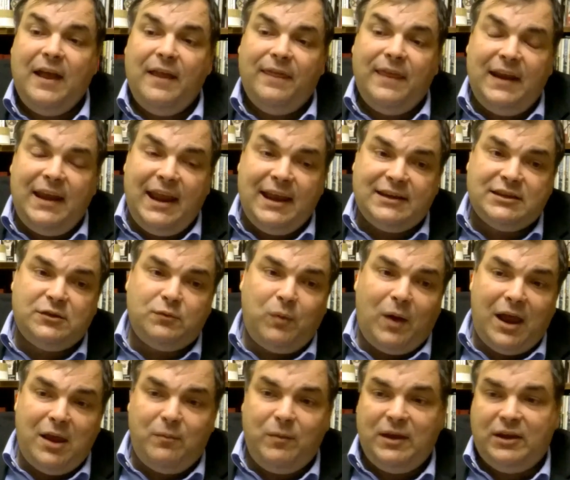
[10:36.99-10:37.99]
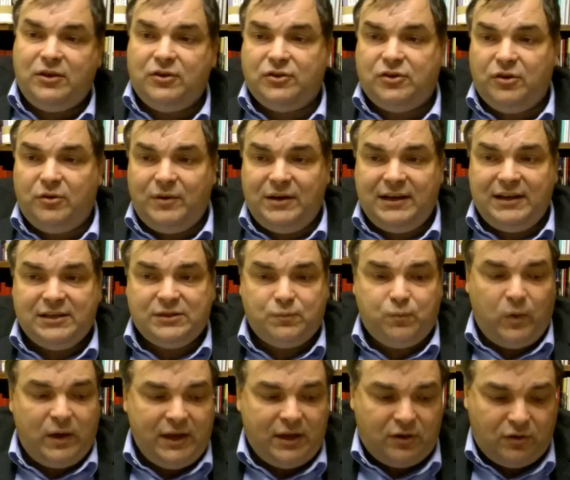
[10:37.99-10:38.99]
the next way we could do it is
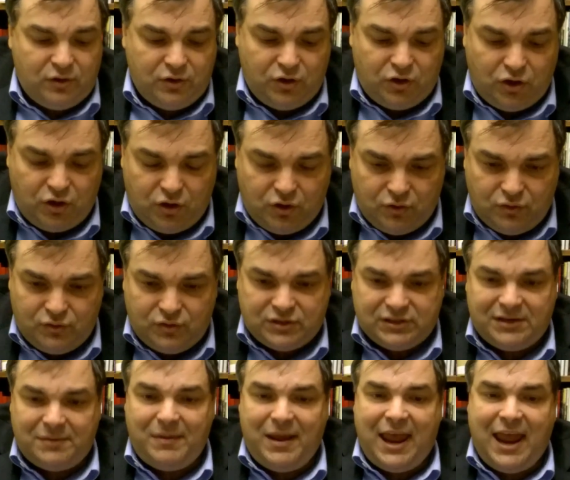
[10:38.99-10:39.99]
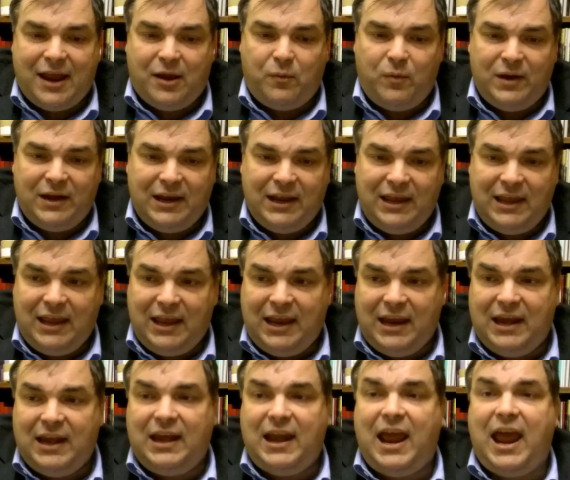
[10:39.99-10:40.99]
we could use some equity
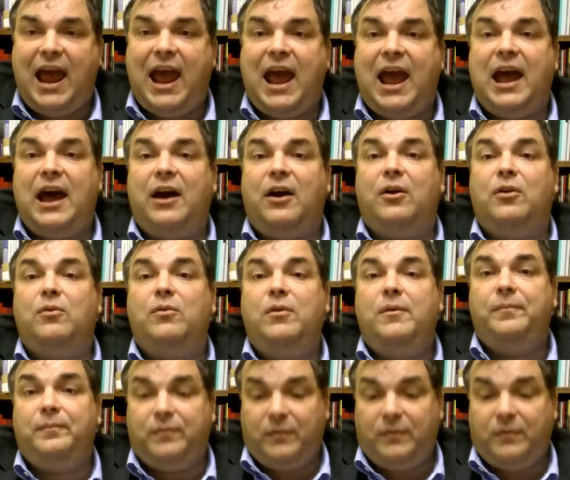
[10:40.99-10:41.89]
in our